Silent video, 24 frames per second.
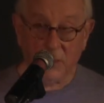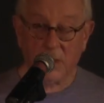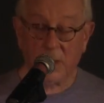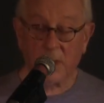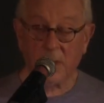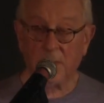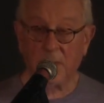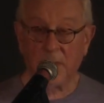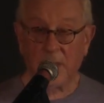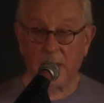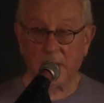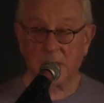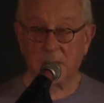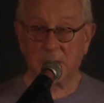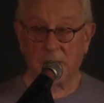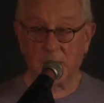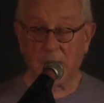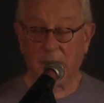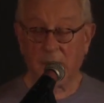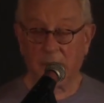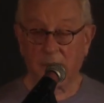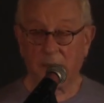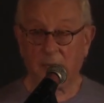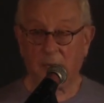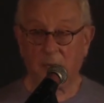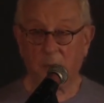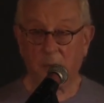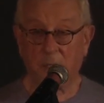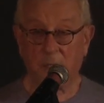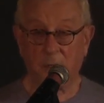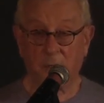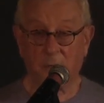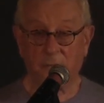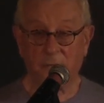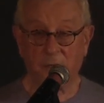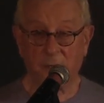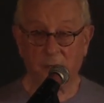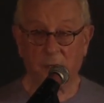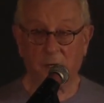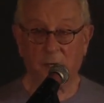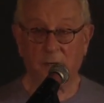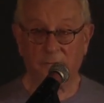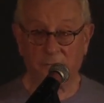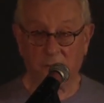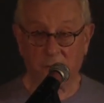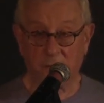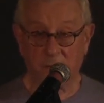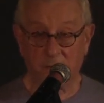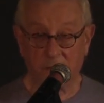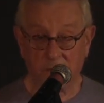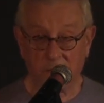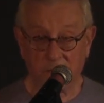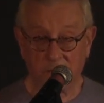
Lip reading: can imagine how that went over at Harvard.